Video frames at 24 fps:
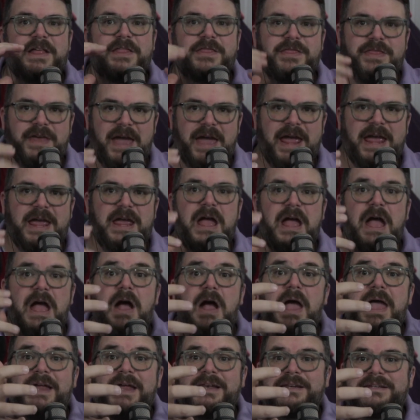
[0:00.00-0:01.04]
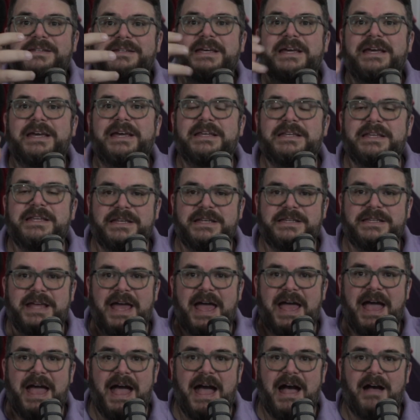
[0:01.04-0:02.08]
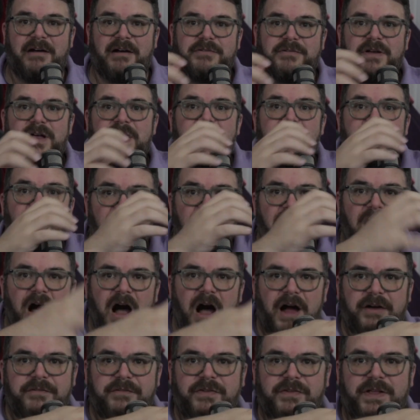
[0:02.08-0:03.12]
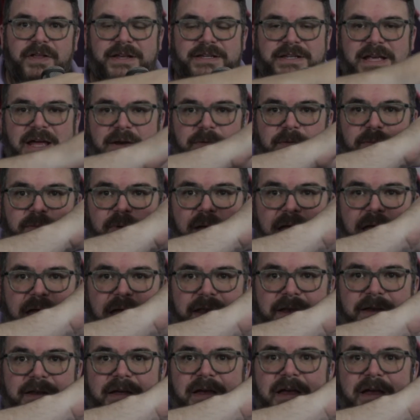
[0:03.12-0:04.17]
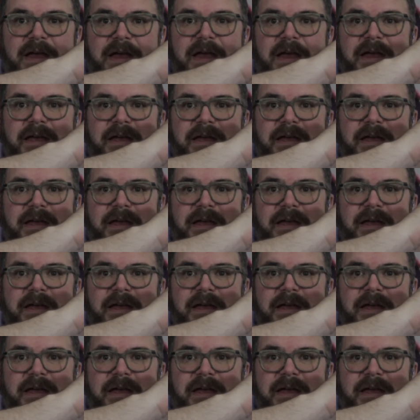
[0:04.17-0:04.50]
they intended to have conflict and